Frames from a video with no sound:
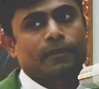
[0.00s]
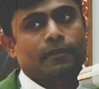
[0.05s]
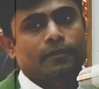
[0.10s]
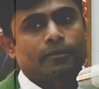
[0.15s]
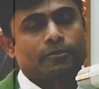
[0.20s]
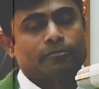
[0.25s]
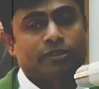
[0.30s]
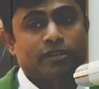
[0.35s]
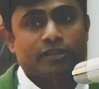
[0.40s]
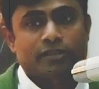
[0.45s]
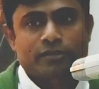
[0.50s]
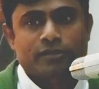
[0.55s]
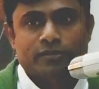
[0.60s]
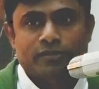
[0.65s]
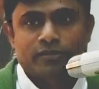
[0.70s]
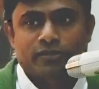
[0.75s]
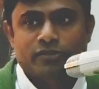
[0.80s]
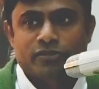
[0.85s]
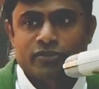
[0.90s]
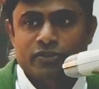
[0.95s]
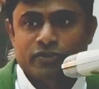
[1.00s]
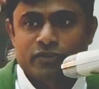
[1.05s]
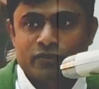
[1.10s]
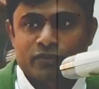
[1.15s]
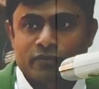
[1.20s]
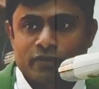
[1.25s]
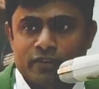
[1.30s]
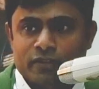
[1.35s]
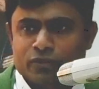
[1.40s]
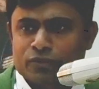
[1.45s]
Because
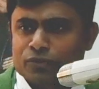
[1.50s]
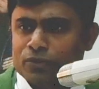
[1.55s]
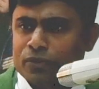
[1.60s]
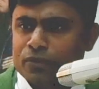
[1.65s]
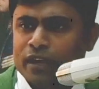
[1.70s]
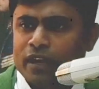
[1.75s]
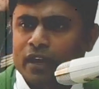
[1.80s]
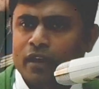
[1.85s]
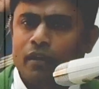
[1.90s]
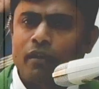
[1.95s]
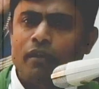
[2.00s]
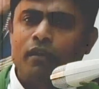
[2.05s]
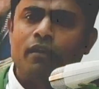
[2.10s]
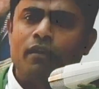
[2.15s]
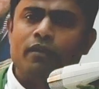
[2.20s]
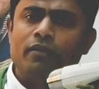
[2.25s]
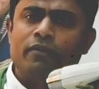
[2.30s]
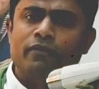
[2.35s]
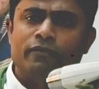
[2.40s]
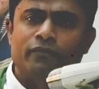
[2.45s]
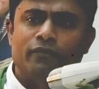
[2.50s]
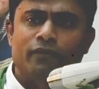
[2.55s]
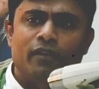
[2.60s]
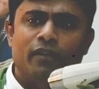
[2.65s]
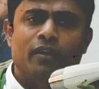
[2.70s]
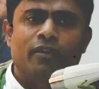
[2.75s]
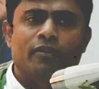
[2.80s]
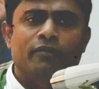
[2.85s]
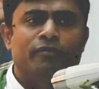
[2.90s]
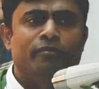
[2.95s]
Jesus was doing a lot
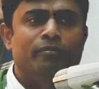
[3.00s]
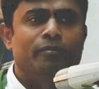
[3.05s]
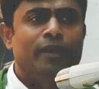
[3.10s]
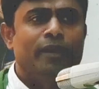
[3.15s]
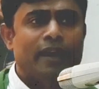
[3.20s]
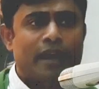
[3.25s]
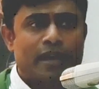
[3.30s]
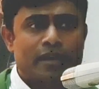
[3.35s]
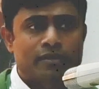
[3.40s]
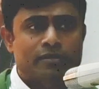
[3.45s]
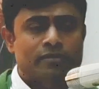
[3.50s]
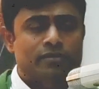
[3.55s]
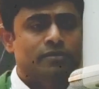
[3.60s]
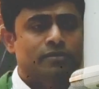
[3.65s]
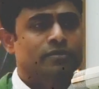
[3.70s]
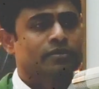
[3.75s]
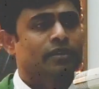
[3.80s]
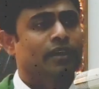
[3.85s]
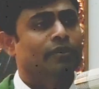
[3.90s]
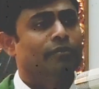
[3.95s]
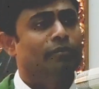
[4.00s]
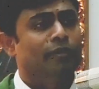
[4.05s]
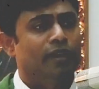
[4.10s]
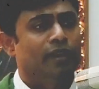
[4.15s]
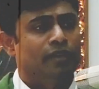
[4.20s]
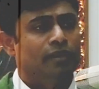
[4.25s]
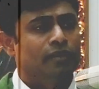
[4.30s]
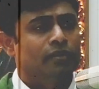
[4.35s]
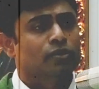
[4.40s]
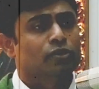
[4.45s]
of miracles and
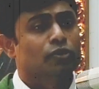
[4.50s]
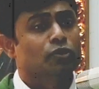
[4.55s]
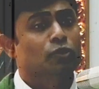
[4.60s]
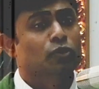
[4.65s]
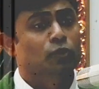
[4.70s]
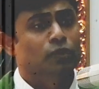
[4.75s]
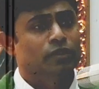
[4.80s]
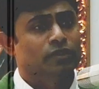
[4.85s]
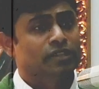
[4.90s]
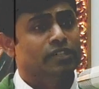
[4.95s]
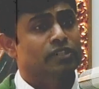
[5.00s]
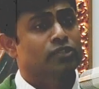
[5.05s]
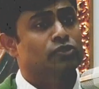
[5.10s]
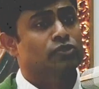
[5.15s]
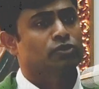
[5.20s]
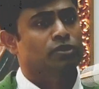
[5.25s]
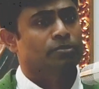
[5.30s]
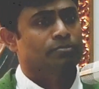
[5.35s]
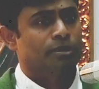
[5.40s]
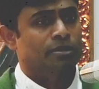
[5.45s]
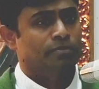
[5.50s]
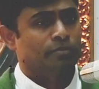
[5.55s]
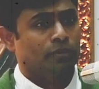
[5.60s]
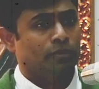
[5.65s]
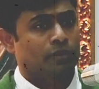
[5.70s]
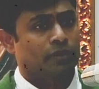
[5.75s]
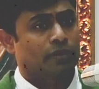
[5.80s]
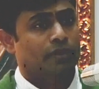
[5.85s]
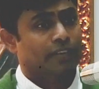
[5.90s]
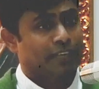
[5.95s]
many good things to the
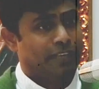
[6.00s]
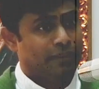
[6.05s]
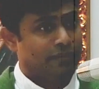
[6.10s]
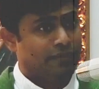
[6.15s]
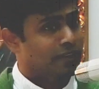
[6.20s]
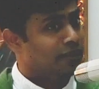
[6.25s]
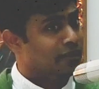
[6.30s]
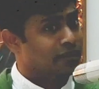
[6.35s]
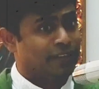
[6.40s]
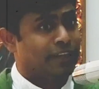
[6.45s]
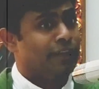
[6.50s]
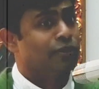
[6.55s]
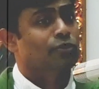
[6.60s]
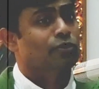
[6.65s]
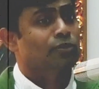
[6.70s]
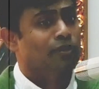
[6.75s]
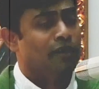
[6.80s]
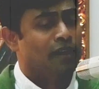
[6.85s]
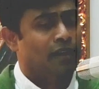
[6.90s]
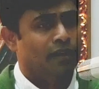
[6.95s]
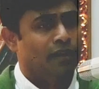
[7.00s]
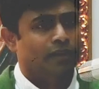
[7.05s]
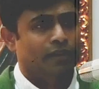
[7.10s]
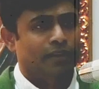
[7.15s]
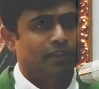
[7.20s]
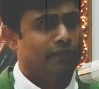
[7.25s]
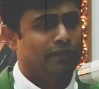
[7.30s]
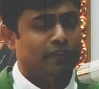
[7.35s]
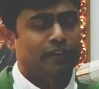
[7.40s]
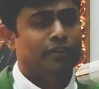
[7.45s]
people. Even they
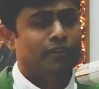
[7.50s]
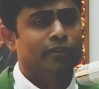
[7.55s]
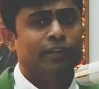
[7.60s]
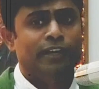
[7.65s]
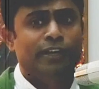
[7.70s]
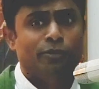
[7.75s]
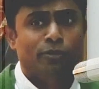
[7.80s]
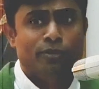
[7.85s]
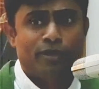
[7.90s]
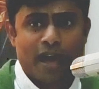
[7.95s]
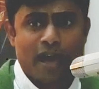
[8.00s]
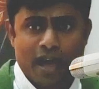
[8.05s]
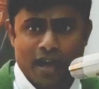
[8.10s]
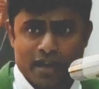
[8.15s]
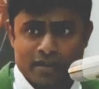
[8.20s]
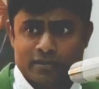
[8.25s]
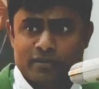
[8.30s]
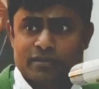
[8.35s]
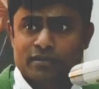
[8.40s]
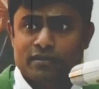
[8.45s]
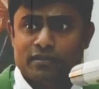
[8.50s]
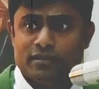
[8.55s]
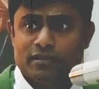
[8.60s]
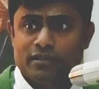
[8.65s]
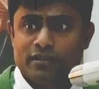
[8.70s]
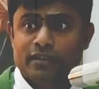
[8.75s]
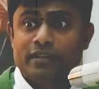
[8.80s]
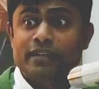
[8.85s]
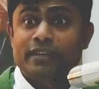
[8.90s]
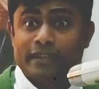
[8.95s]
don't ask.
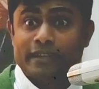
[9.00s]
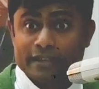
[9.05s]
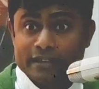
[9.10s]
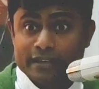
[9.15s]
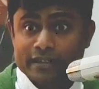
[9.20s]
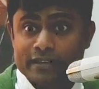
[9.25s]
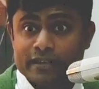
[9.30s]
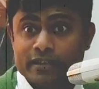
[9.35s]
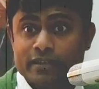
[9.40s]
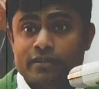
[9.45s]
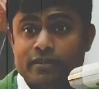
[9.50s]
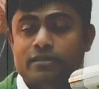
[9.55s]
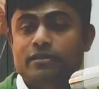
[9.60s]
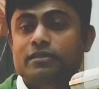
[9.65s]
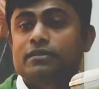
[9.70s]
He did it.